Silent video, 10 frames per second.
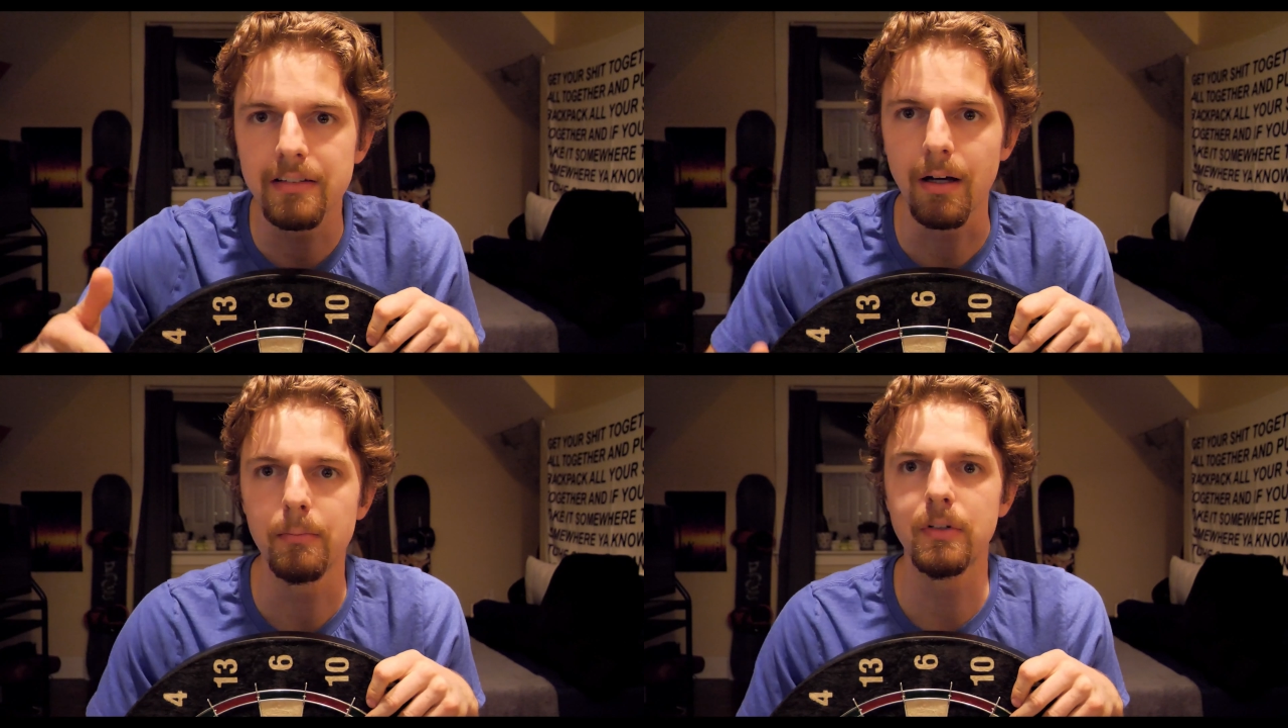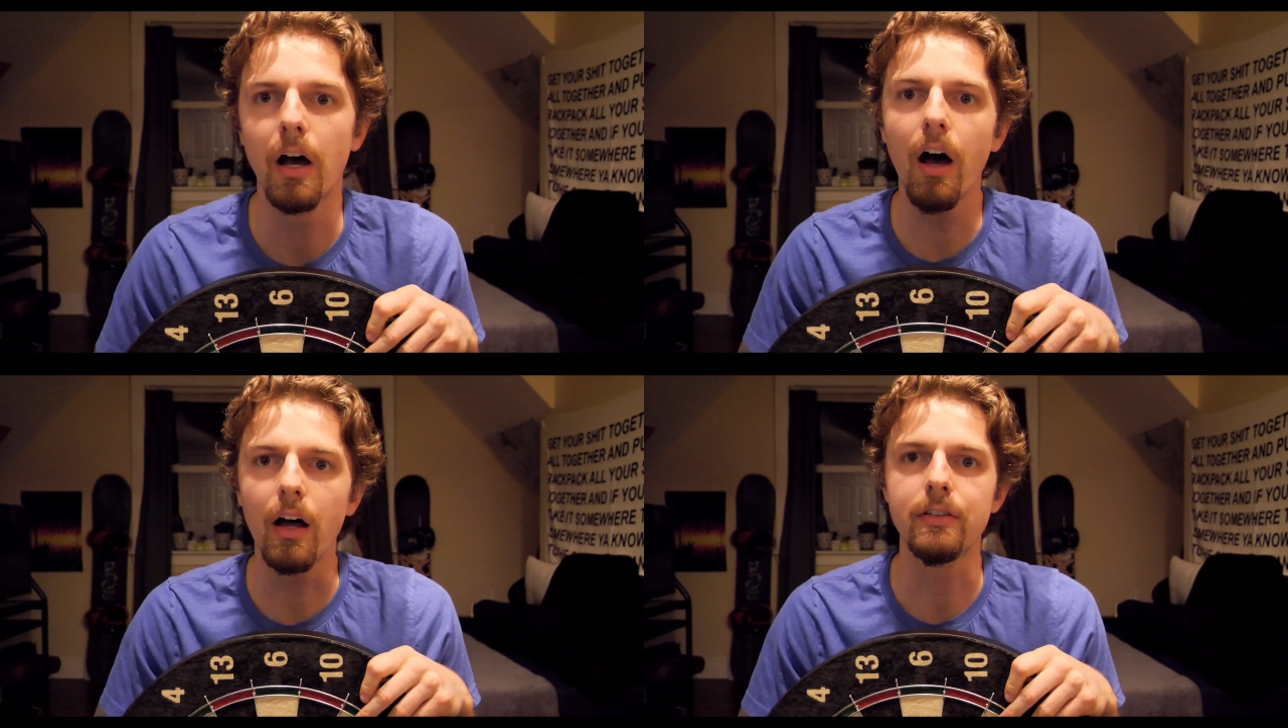something to
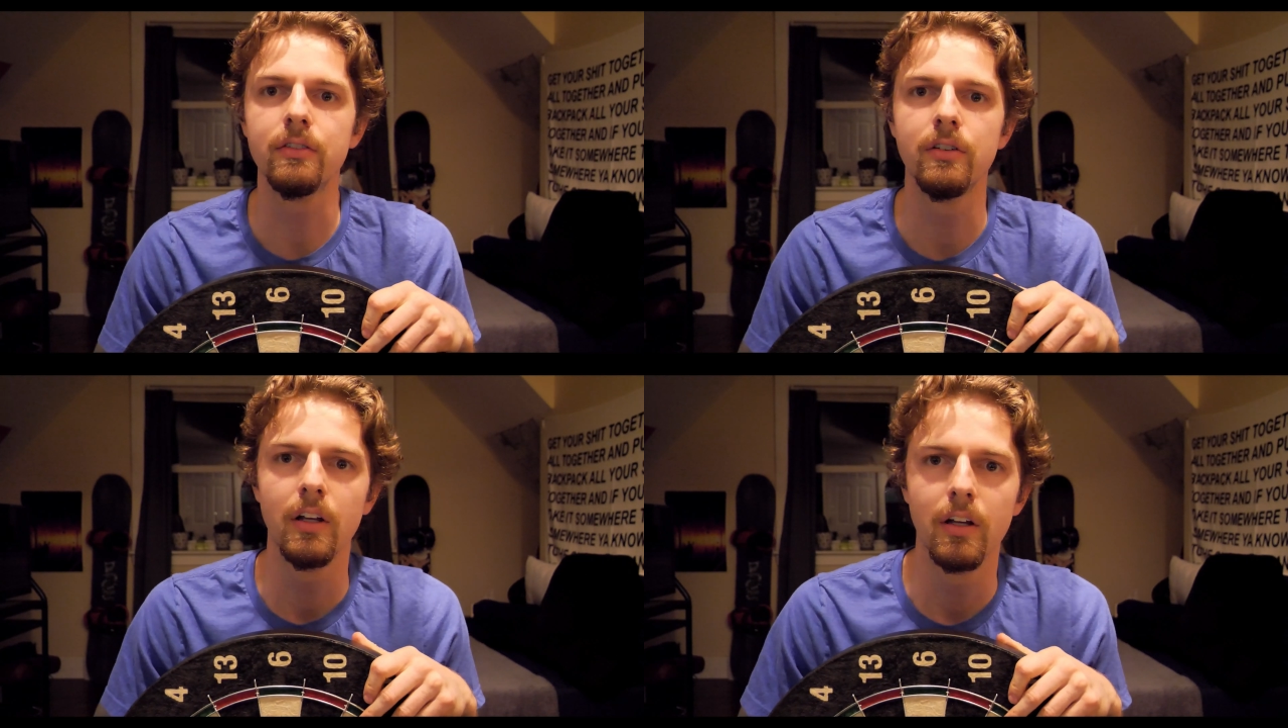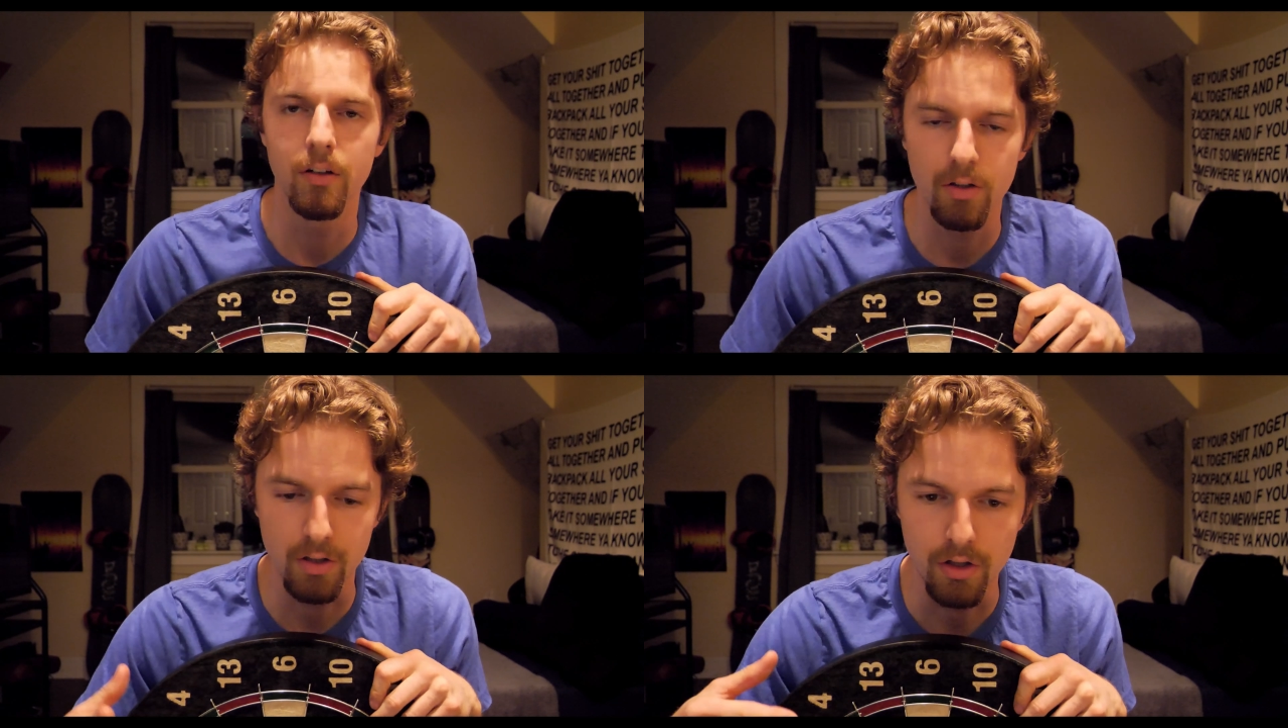us.
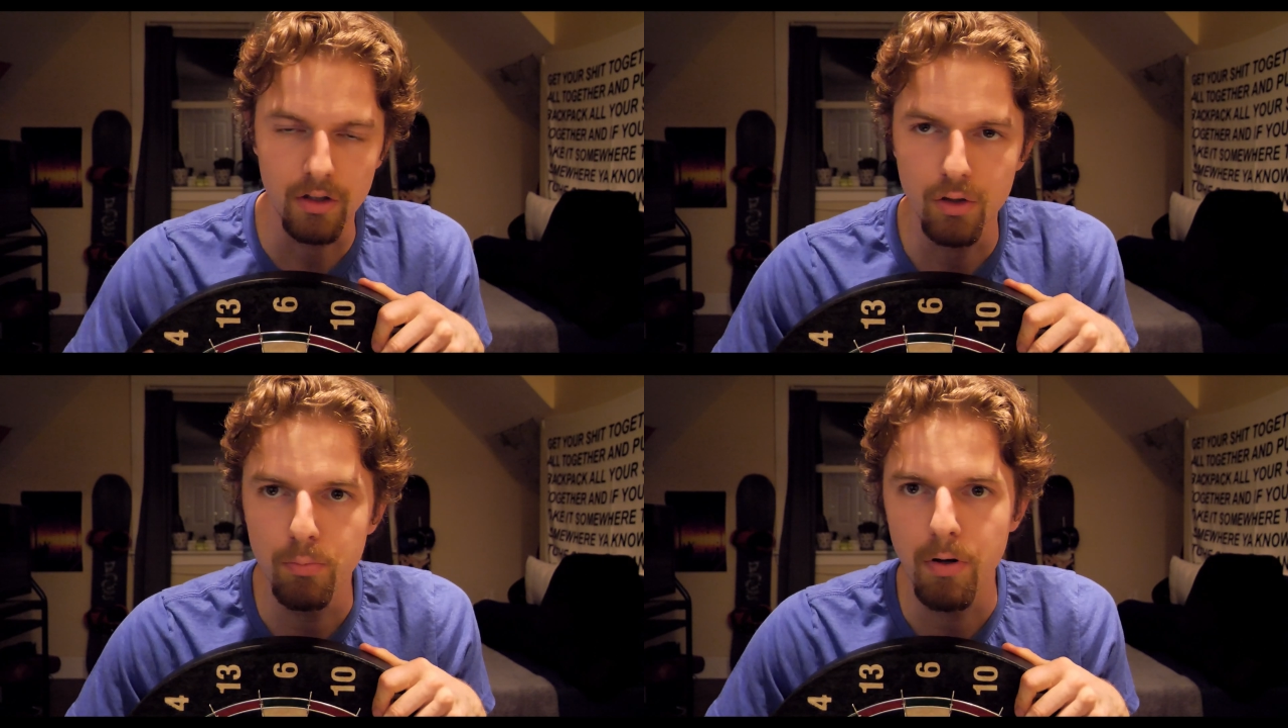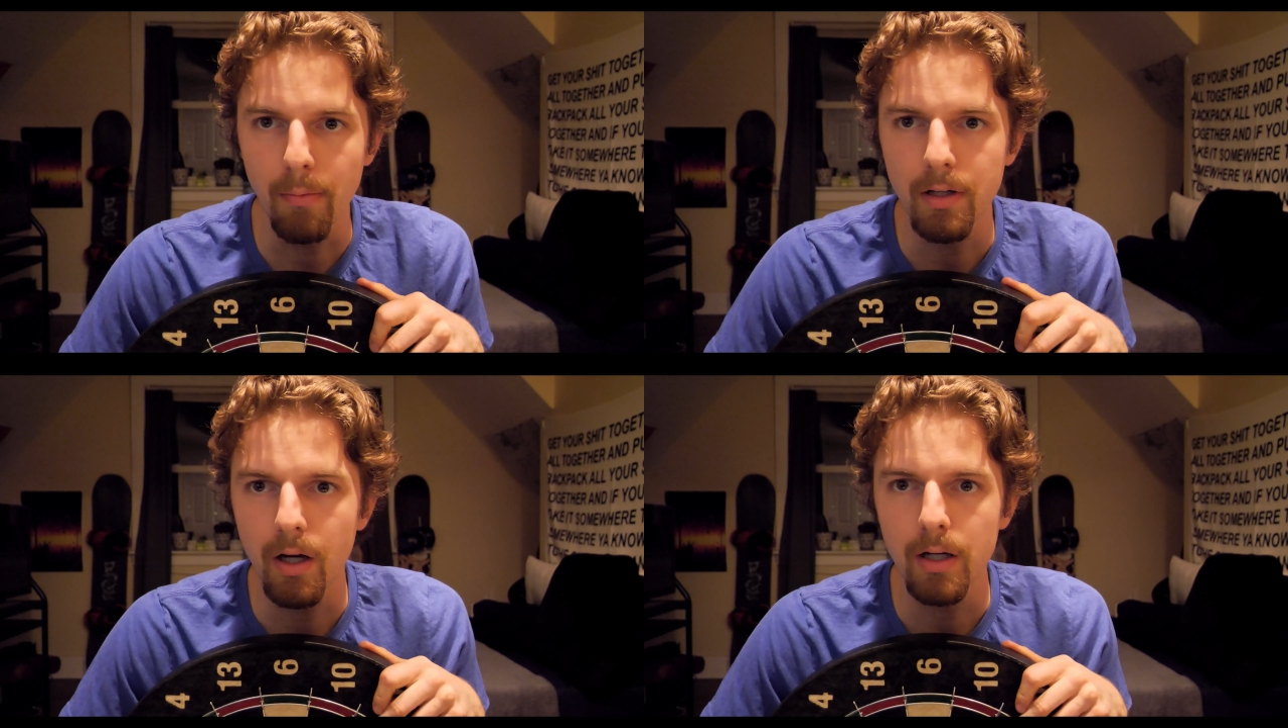You
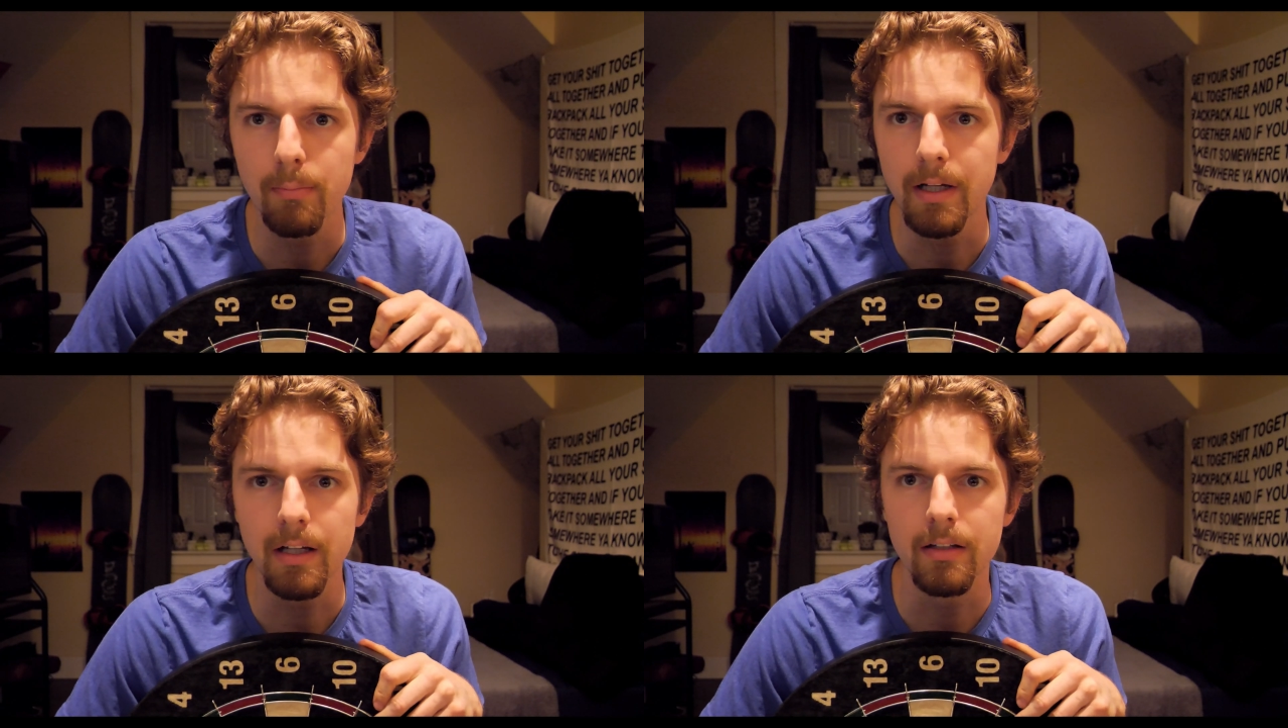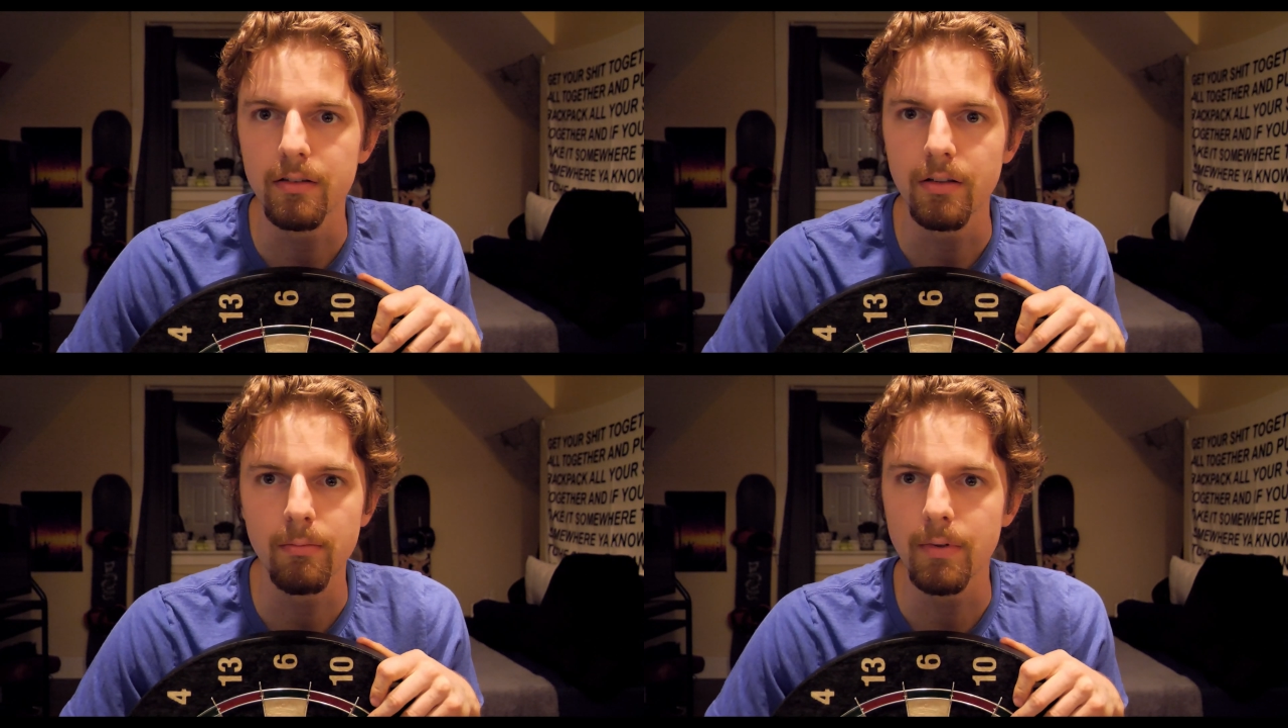probably gonna make it
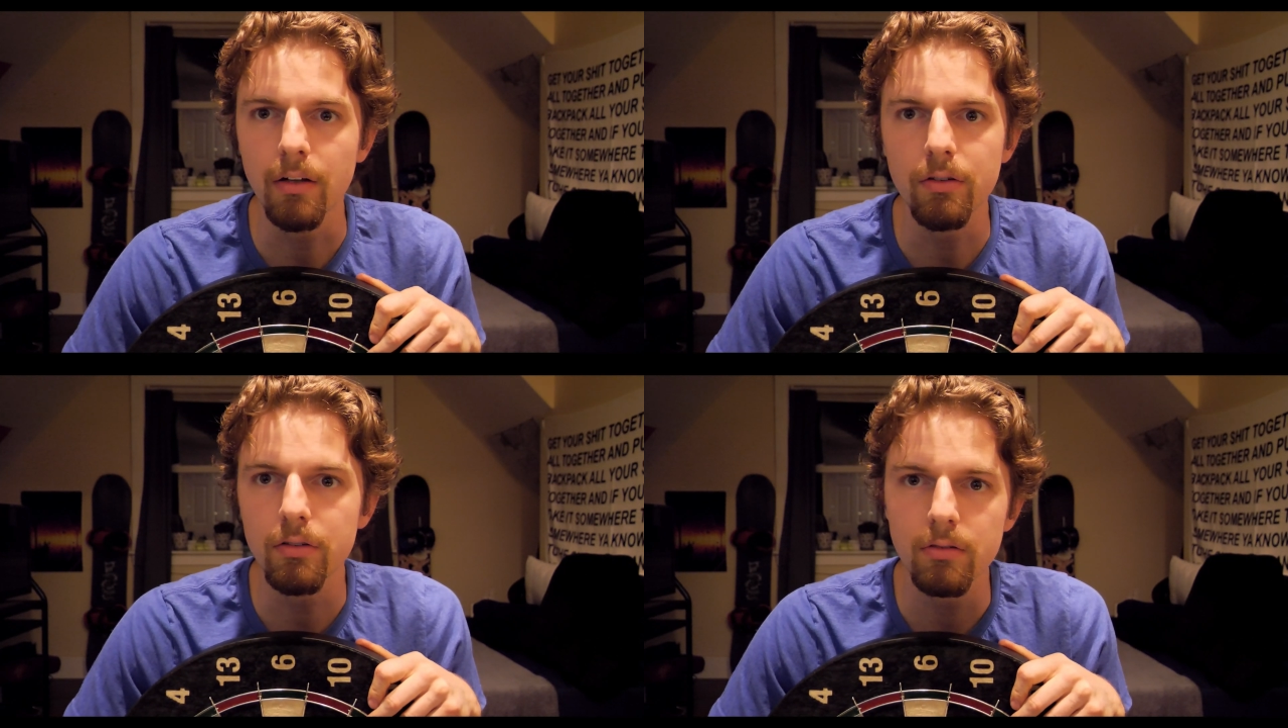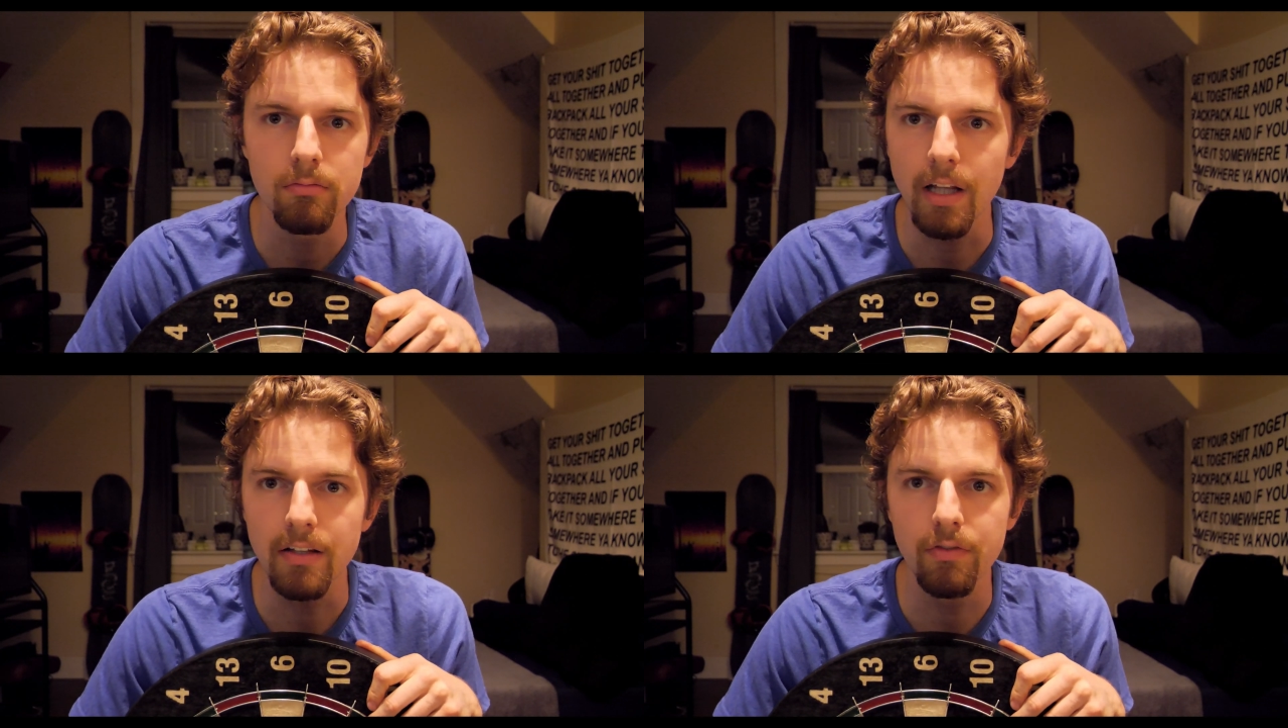something else.
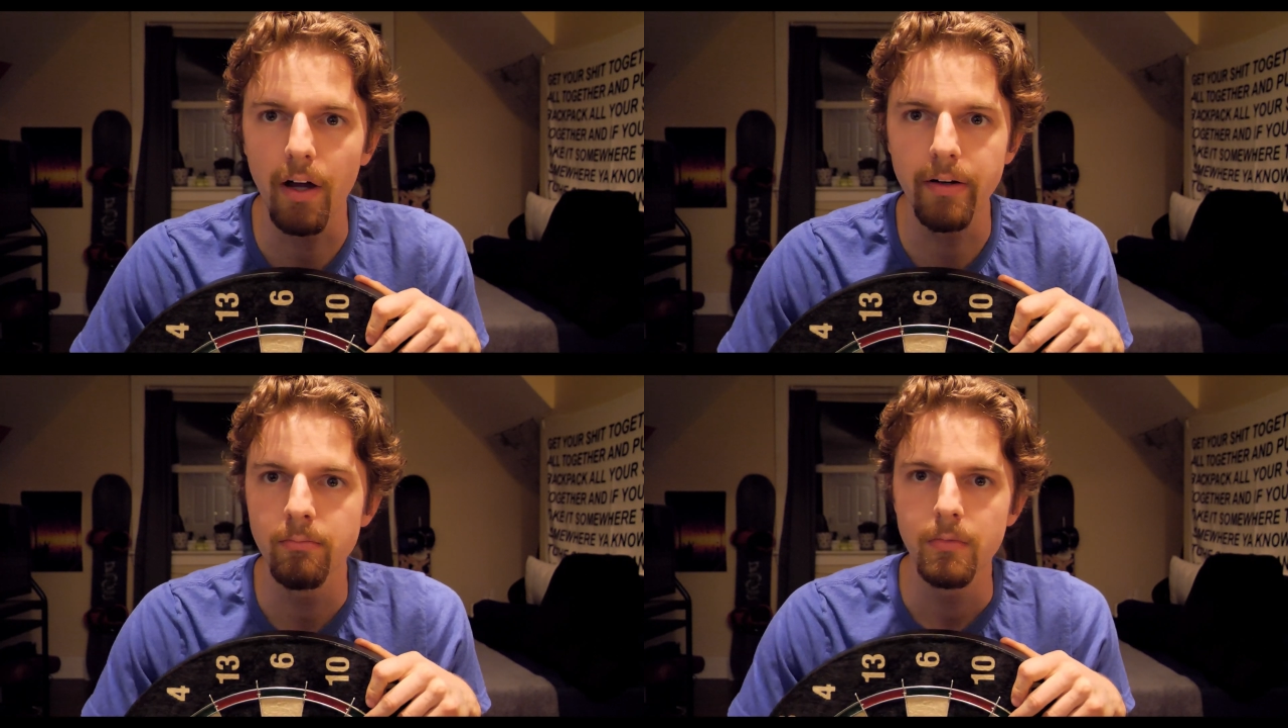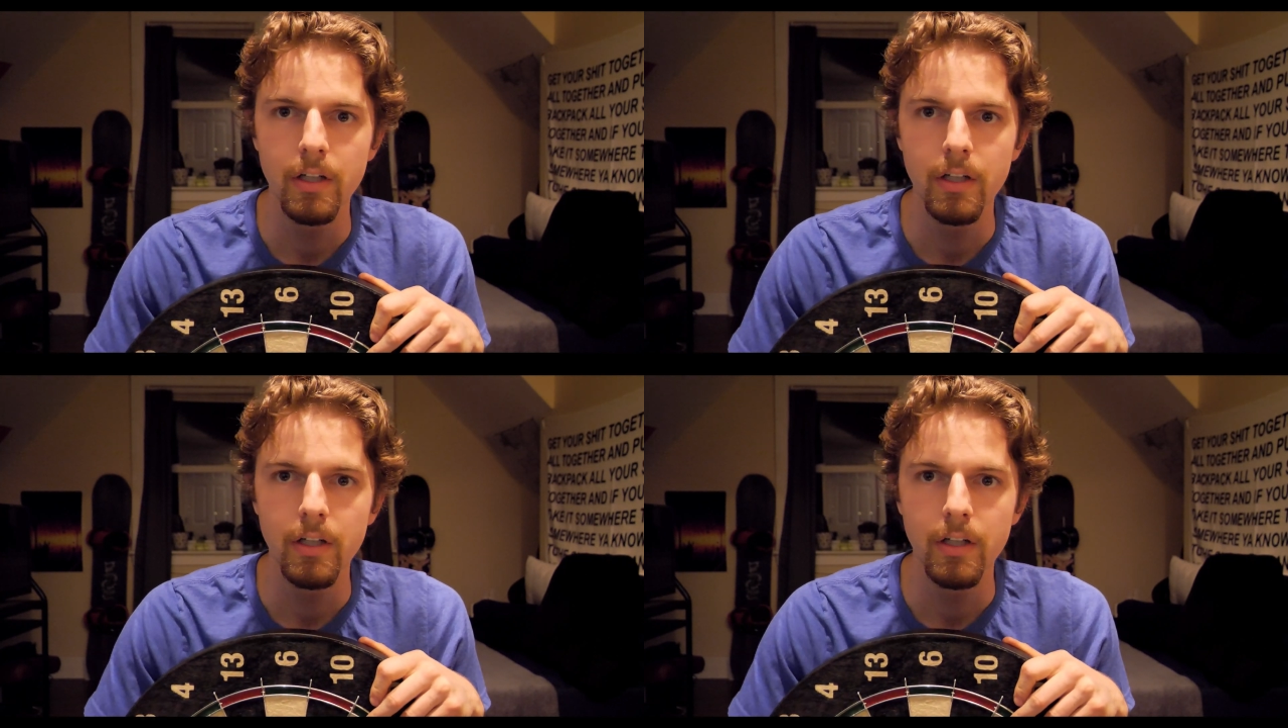That's fine.